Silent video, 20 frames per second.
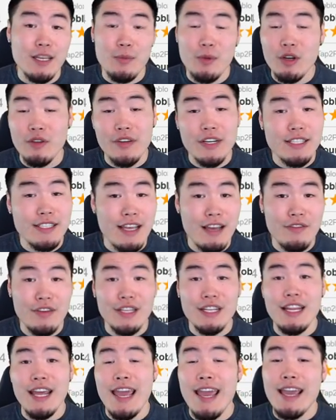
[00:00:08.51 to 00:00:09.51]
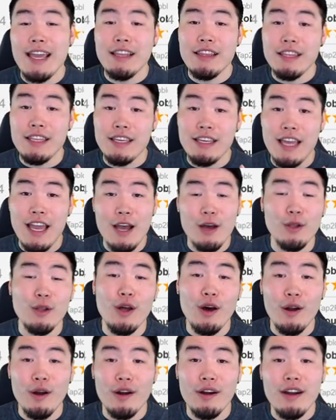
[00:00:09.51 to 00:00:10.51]
Universe 7 and the
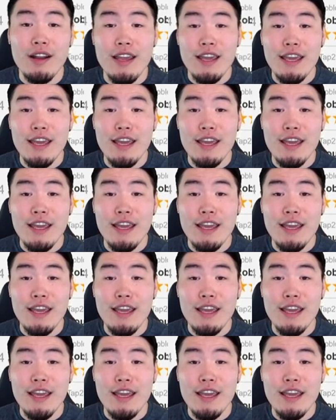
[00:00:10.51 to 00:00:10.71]
LR